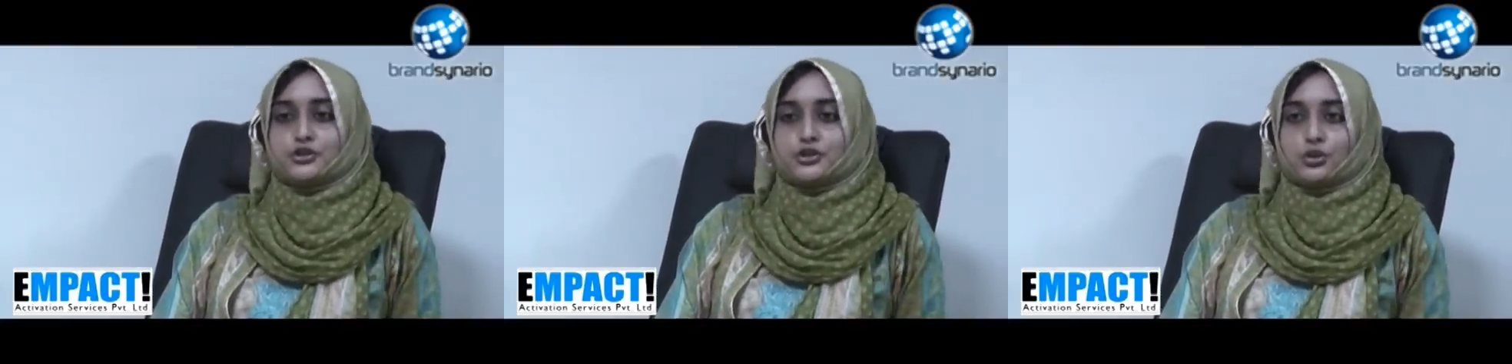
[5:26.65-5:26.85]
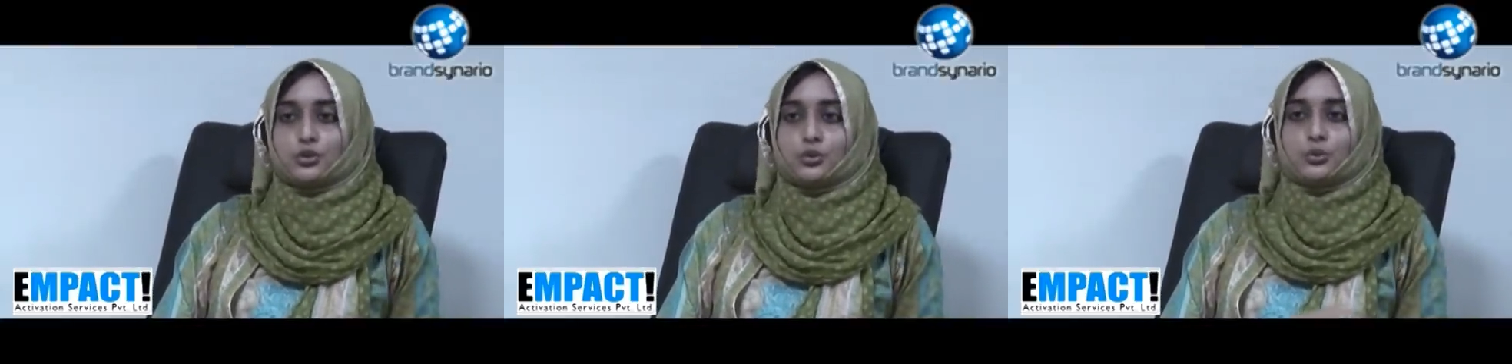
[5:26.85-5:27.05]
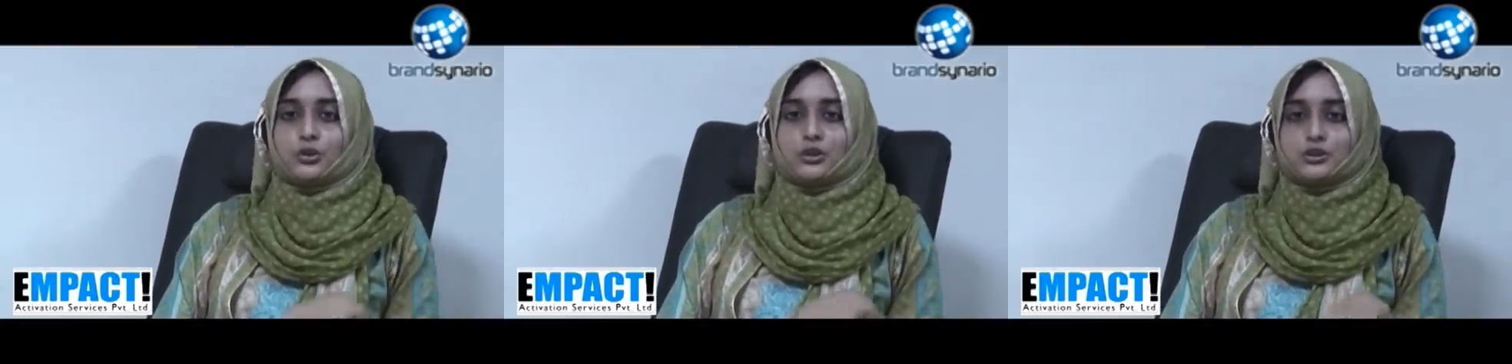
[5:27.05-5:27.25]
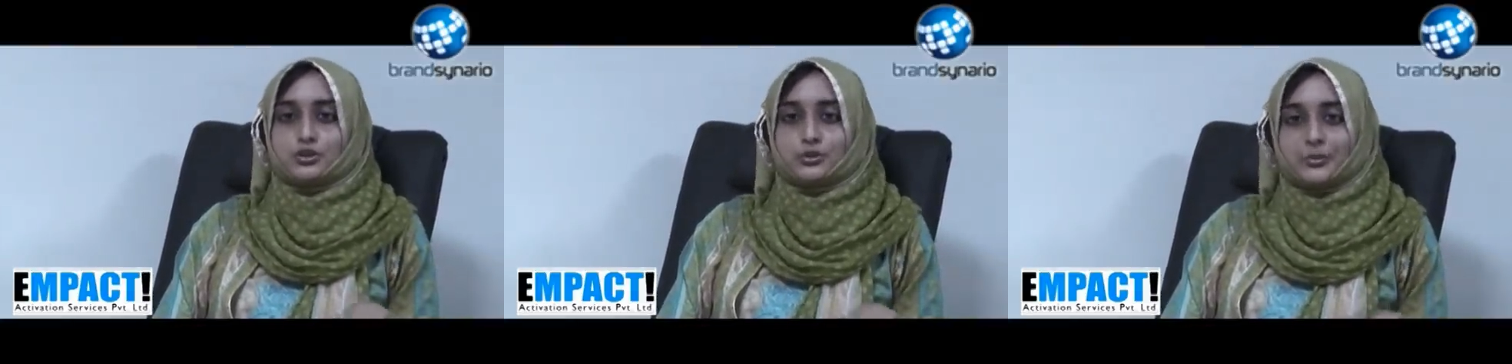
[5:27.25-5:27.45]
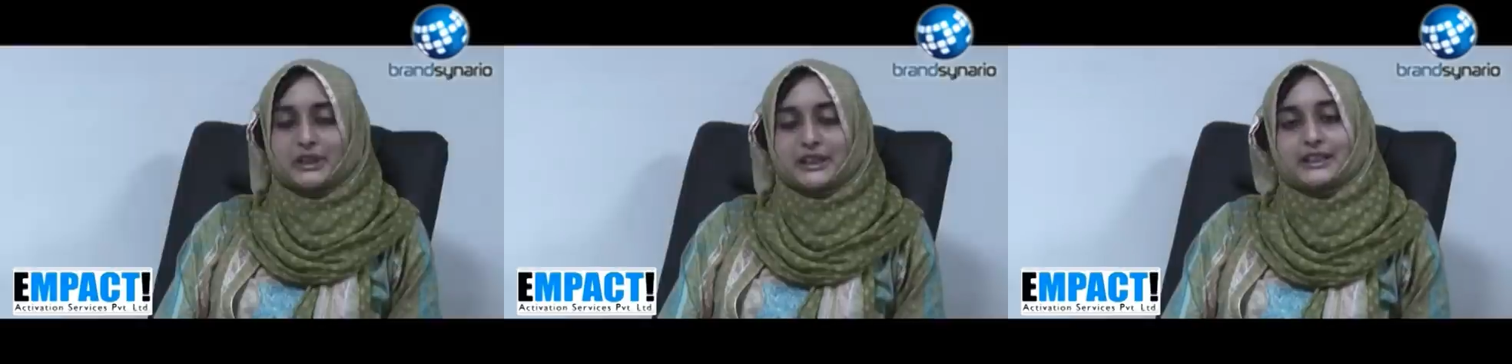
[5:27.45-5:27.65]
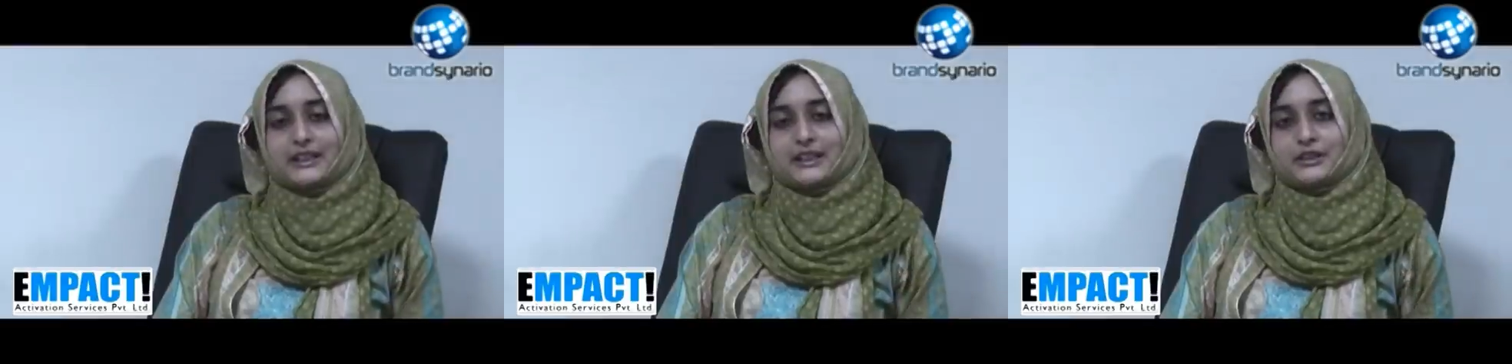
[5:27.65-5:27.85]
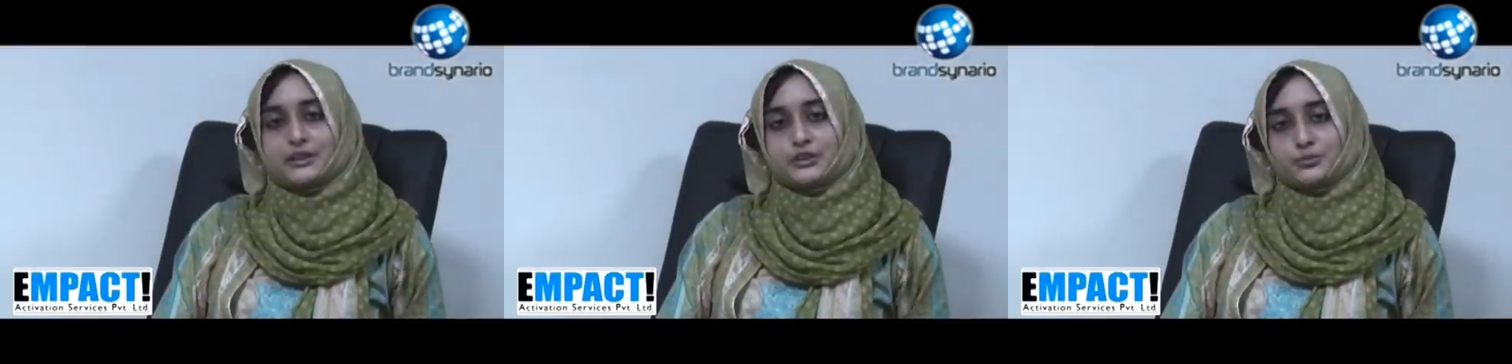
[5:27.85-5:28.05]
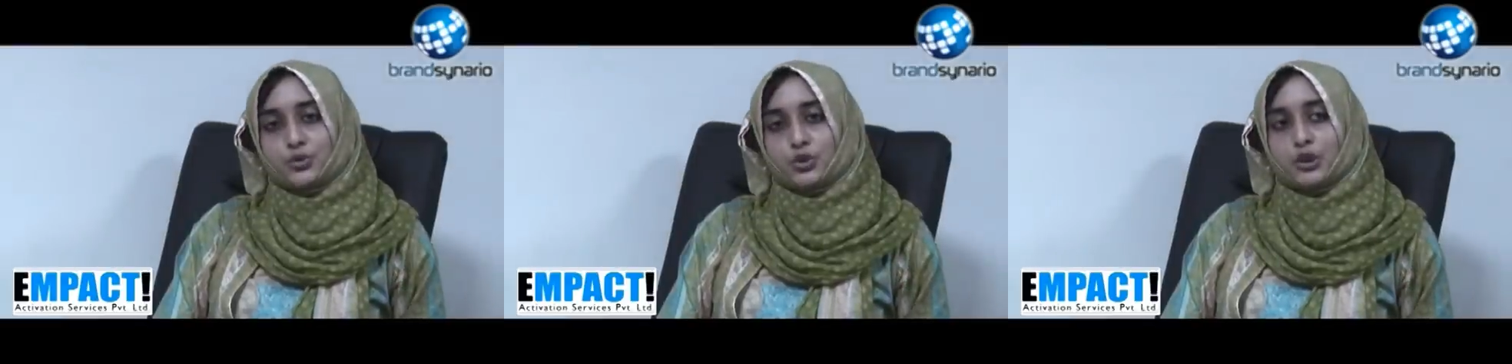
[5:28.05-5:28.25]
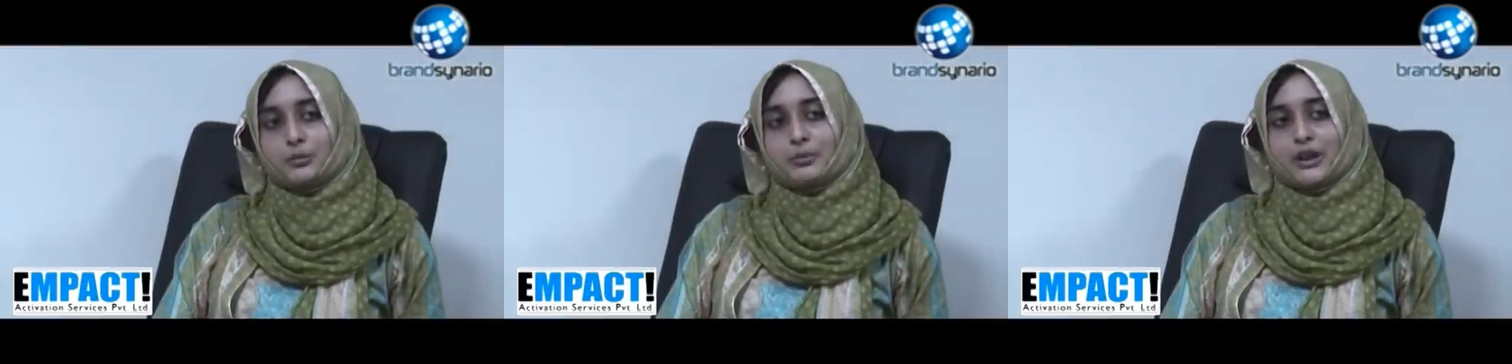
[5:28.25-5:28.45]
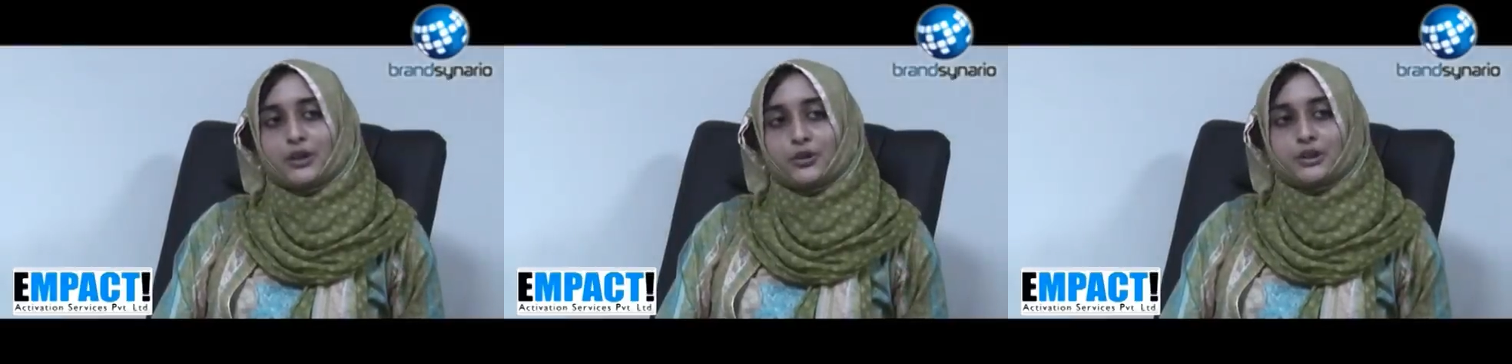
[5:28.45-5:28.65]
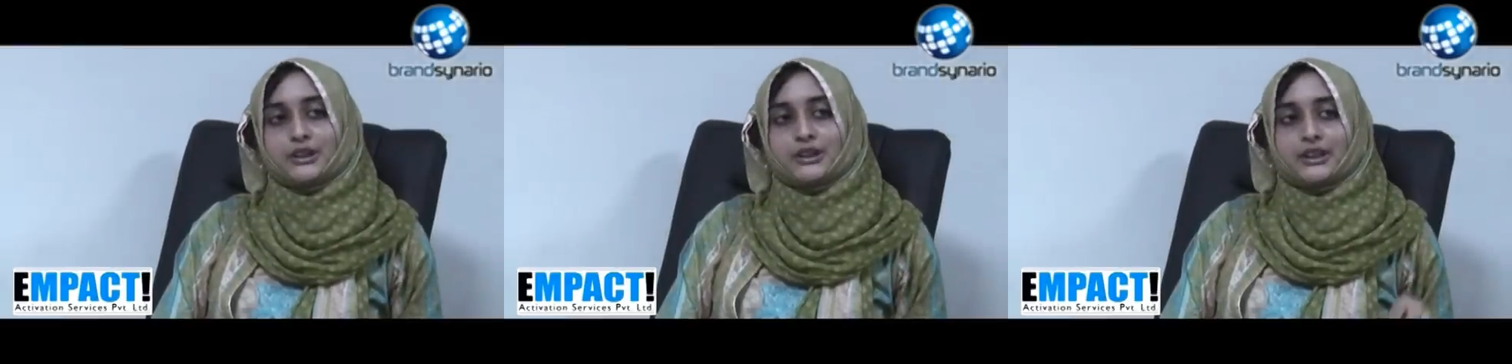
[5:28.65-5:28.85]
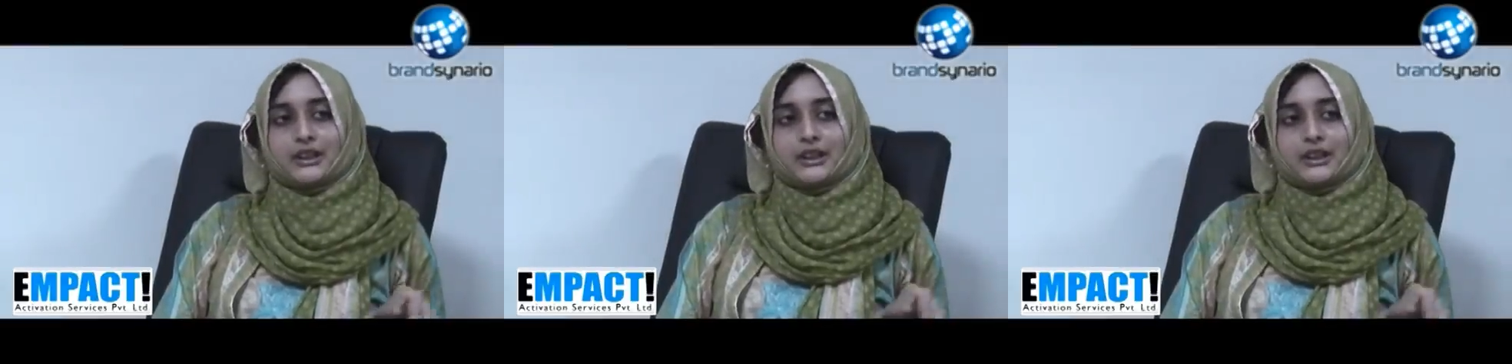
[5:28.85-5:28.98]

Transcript: So BTL is more about